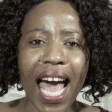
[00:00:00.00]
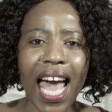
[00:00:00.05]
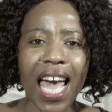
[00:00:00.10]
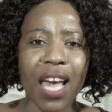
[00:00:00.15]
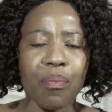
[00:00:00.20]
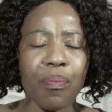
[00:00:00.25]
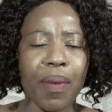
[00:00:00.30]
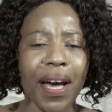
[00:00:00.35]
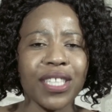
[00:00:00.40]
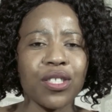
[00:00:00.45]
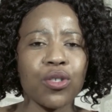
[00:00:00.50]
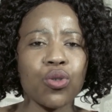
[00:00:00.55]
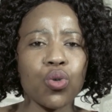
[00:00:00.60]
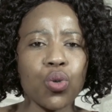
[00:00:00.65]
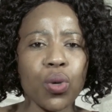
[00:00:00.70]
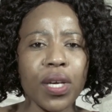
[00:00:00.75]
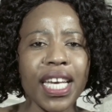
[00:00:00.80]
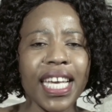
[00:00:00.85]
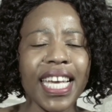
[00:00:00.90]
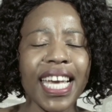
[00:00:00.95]
lie, but
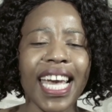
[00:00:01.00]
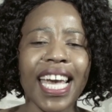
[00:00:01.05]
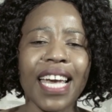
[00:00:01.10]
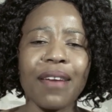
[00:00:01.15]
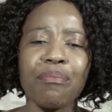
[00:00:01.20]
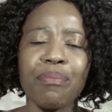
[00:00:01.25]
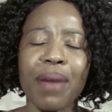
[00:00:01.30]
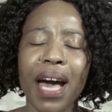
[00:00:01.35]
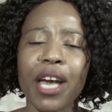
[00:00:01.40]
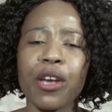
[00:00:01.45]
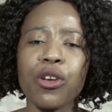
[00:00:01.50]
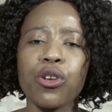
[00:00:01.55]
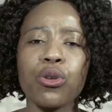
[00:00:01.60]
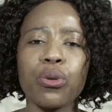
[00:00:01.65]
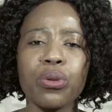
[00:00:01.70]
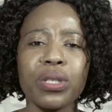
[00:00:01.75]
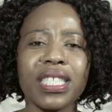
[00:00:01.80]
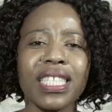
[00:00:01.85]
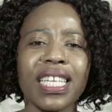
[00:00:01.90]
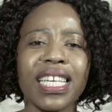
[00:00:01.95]
tweak by
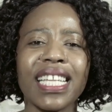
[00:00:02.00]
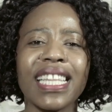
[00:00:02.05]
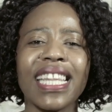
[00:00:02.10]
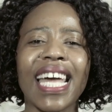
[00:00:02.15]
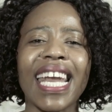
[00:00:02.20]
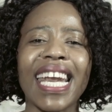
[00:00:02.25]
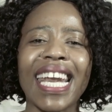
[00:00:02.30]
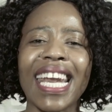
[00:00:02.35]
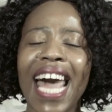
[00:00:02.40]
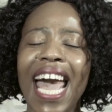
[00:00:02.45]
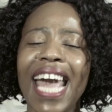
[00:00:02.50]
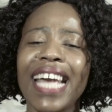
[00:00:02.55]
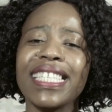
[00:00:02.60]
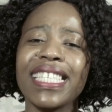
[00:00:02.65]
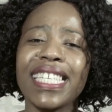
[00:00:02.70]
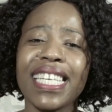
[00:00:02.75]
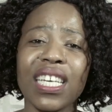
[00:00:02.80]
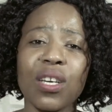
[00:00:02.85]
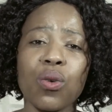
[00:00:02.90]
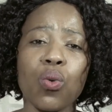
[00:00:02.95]
using the right
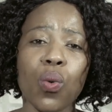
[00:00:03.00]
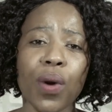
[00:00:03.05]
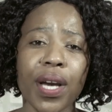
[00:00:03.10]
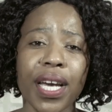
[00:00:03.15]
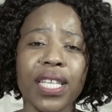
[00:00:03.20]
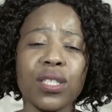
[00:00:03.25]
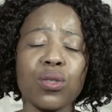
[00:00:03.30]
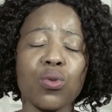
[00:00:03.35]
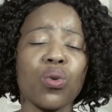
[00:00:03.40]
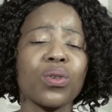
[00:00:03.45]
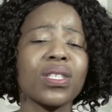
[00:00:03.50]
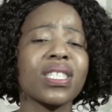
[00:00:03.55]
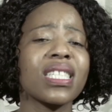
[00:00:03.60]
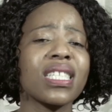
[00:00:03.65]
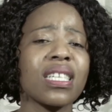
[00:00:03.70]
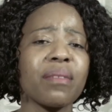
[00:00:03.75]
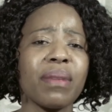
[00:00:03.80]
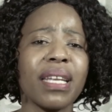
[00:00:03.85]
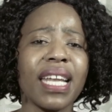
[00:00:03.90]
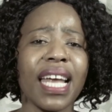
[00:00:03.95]
keywords or
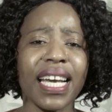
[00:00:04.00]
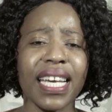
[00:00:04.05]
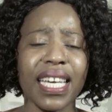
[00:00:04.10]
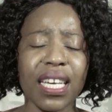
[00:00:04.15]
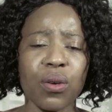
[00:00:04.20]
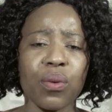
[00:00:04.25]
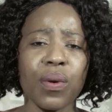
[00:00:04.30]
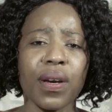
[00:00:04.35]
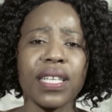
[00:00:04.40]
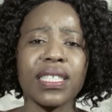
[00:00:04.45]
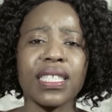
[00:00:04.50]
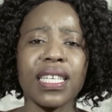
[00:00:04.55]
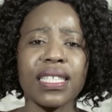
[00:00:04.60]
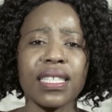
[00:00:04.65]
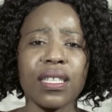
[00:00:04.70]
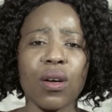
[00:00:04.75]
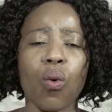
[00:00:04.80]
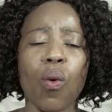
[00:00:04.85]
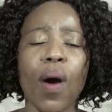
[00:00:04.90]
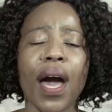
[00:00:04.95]
similar keywords
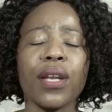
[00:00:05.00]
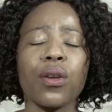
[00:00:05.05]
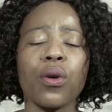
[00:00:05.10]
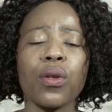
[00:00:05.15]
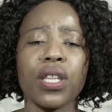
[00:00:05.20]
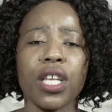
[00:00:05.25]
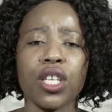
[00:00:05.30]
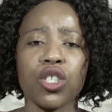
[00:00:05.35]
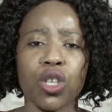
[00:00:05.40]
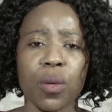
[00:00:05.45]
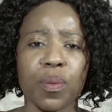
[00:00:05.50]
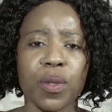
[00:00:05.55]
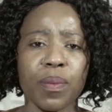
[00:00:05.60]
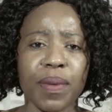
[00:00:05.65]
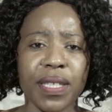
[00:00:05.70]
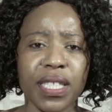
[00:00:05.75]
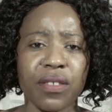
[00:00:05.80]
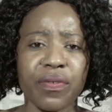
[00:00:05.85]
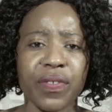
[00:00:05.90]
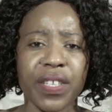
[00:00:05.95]
as the one on the job
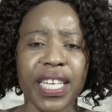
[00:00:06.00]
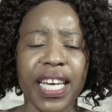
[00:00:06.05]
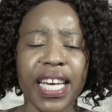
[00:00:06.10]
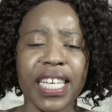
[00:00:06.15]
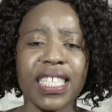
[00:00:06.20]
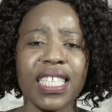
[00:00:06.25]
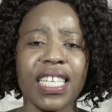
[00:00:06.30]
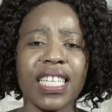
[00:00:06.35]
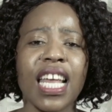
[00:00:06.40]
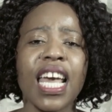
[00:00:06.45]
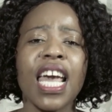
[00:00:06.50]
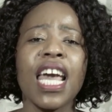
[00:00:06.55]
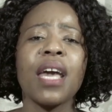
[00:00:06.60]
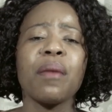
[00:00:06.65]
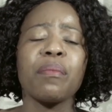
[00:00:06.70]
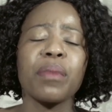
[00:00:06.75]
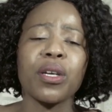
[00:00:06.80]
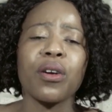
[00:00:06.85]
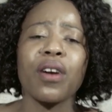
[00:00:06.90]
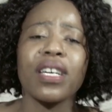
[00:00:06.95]
specification
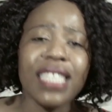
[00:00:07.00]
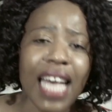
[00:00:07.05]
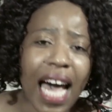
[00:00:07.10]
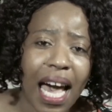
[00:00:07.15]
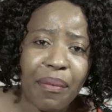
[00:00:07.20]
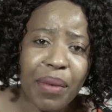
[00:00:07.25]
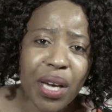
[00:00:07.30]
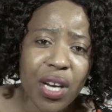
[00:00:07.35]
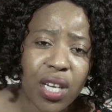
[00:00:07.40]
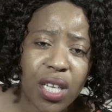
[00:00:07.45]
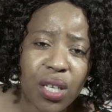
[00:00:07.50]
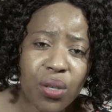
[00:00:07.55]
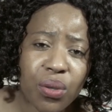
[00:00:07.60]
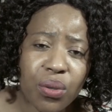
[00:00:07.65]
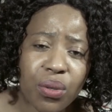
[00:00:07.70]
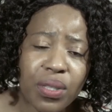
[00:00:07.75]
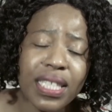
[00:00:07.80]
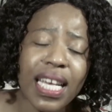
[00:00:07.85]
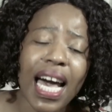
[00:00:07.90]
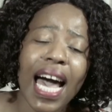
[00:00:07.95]
because I'm a
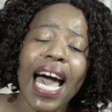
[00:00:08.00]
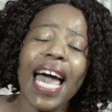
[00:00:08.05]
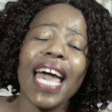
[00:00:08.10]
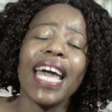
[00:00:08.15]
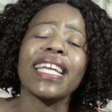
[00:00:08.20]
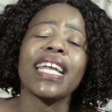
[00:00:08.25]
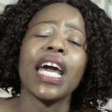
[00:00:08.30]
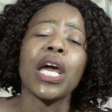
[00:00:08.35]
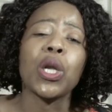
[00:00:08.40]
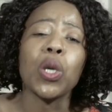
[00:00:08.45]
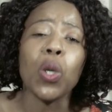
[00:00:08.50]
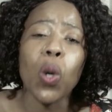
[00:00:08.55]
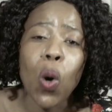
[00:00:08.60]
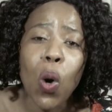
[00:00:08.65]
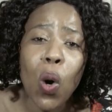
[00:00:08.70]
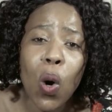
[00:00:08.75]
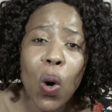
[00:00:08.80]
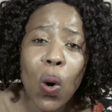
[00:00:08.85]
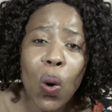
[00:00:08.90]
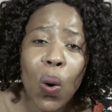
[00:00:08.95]
recruiter and I
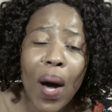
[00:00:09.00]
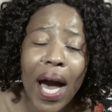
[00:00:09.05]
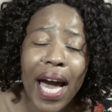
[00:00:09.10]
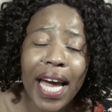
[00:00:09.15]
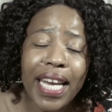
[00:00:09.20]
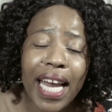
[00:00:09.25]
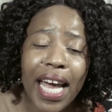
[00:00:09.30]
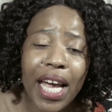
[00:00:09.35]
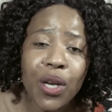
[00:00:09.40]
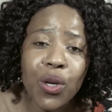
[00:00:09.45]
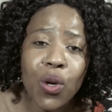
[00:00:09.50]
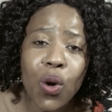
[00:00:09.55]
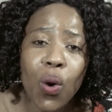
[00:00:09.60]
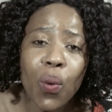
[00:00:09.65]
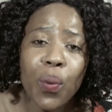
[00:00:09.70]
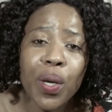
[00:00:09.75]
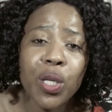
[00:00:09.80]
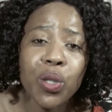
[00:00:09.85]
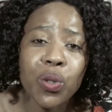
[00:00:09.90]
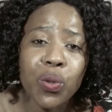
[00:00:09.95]
know and I know
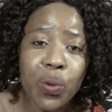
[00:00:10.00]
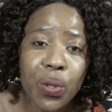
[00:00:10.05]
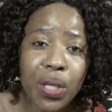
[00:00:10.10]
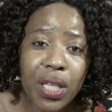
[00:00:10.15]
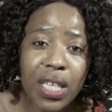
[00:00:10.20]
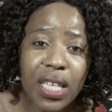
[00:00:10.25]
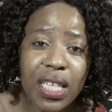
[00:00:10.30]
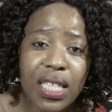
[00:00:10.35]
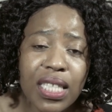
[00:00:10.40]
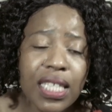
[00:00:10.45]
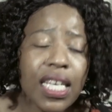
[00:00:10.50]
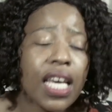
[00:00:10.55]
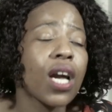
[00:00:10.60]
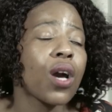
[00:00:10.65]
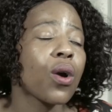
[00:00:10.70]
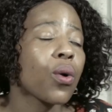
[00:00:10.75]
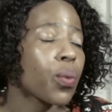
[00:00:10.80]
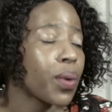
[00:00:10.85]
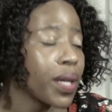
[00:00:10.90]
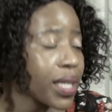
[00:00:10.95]
we do this
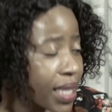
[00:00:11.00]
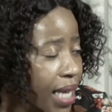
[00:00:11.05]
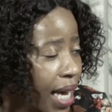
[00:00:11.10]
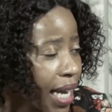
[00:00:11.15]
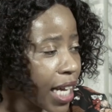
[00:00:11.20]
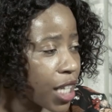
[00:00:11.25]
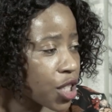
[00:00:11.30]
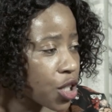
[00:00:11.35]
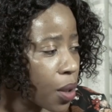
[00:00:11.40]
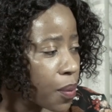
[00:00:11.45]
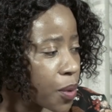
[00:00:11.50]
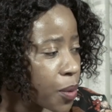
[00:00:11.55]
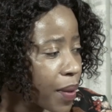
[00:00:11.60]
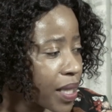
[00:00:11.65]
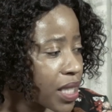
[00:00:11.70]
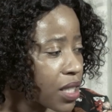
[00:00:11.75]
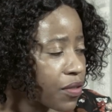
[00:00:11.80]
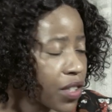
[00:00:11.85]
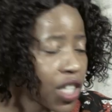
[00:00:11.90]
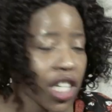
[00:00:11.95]
we take a job
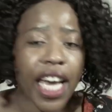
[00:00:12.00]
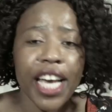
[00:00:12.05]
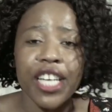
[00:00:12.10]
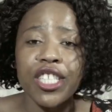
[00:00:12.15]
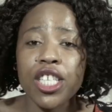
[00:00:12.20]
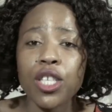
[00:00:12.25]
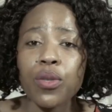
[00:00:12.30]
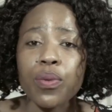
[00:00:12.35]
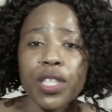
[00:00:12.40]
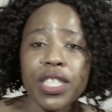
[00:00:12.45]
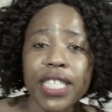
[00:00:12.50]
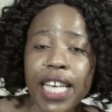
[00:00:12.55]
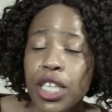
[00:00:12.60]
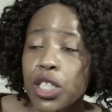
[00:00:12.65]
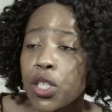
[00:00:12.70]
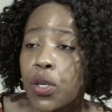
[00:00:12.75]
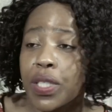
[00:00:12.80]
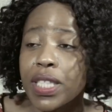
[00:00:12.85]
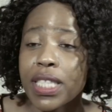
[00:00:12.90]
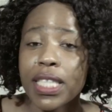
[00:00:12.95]
specification we
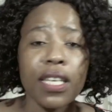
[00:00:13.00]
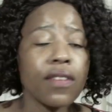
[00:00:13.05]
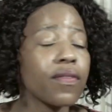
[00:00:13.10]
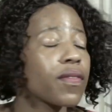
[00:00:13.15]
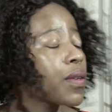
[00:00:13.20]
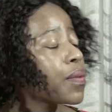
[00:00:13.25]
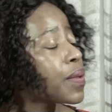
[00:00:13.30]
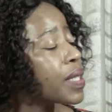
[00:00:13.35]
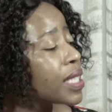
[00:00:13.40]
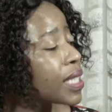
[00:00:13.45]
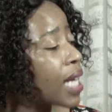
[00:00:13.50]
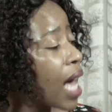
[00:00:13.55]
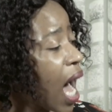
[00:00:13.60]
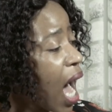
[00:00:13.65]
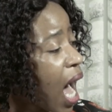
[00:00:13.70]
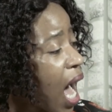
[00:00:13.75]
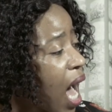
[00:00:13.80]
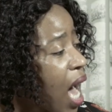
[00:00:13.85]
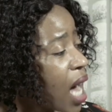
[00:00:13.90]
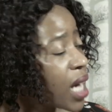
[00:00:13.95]
take your CV we say
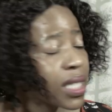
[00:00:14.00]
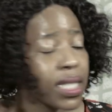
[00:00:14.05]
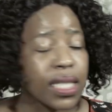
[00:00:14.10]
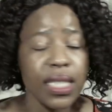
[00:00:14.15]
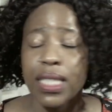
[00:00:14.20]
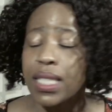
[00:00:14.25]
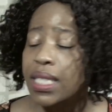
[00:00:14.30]
ha